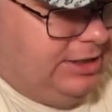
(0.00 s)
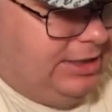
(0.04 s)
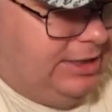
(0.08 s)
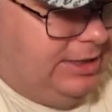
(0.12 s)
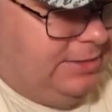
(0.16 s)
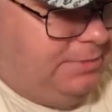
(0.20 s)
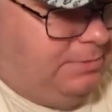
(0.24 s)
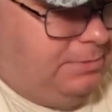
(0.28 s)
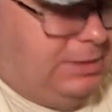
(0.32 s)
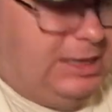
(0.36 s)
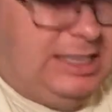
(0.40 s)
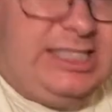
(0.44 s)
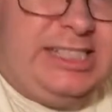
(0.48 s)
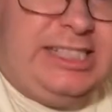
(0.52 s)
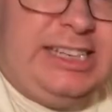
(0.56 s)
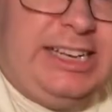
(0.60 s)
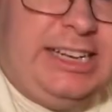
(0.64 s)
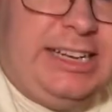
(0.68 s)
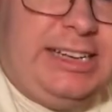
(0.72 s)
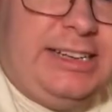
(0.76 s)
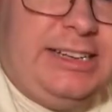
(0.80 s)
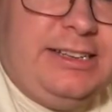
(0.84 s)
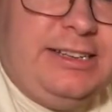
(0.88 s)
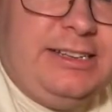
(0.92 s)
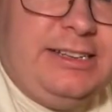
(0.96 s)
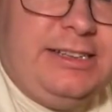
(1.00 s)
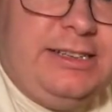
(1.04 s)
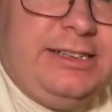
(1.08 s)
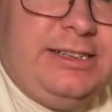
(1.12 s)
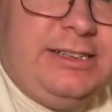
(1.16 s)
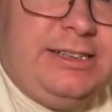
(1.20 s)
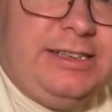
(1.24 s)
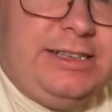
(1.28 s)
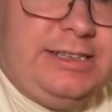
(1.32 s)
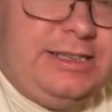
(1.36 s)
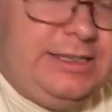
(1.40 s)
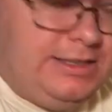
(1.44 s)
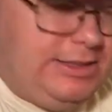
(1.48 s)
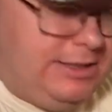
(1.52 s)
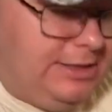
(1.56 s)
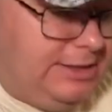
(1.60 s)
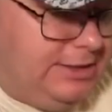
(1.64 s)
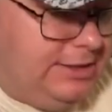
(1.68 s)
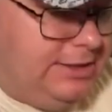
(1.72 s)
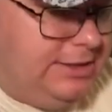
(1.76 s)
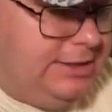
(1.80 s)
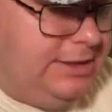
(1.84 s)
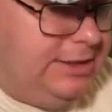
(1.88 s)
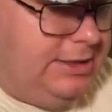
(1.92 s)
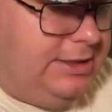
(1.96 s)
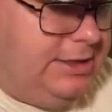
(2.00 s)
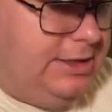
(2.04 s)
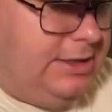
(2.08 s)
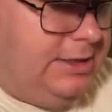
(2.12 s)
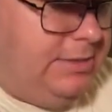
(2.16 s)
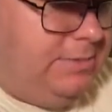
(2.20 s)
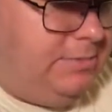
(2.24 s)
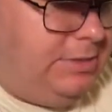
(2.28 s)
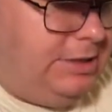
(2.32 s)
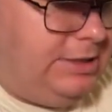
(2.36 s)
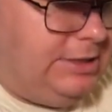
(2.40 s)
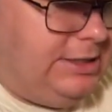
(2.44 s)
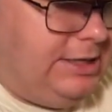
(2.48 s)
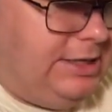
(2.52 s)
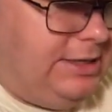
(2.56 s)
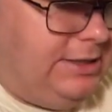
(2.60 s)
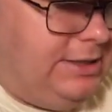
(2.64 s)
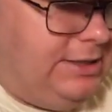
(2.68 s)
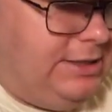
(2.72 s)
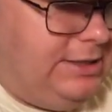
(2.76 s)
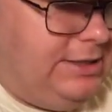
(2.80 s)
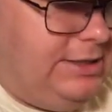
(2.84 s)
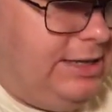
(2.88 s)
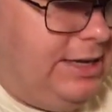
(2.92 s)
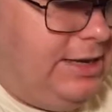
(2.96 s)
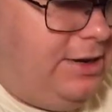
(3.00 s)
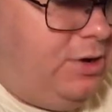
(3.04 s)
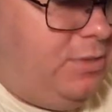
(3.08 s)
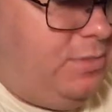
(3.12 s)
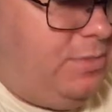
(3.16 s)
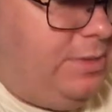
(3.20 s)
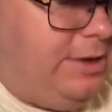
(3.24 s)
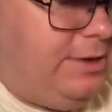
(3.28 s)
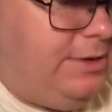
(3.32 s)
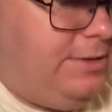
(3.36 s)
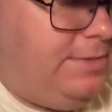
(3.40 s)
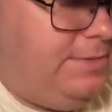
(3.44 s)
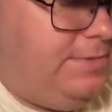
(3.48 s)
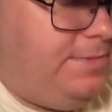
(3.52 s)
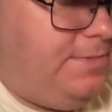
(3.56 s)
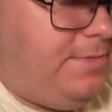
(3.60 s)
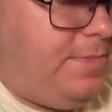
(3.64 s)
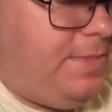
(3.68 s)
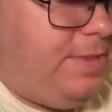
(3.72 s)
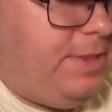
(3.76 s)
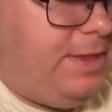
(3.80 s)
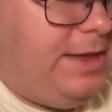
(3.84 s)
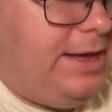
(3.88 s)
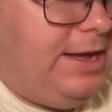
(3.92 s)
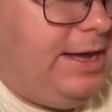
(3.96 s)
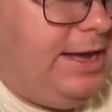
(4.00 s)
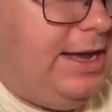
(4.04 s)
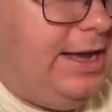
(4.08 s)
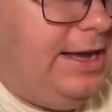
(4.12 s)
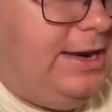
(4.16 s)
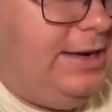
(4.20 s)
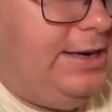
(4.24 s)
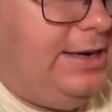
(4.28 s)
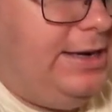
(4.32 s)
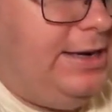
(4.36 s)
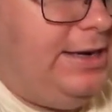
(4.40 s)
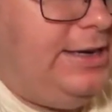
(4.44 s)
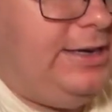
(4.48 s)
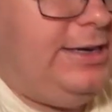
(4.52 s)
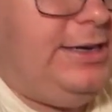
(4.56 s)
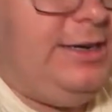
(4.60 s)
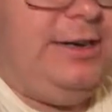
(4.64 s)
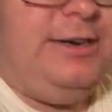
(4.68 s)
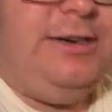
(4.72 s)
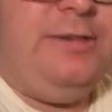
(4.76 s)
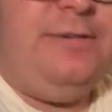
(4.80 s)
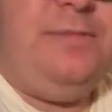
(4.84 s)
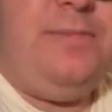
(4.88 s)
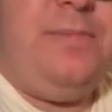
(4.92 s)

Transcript: busting this set open. And here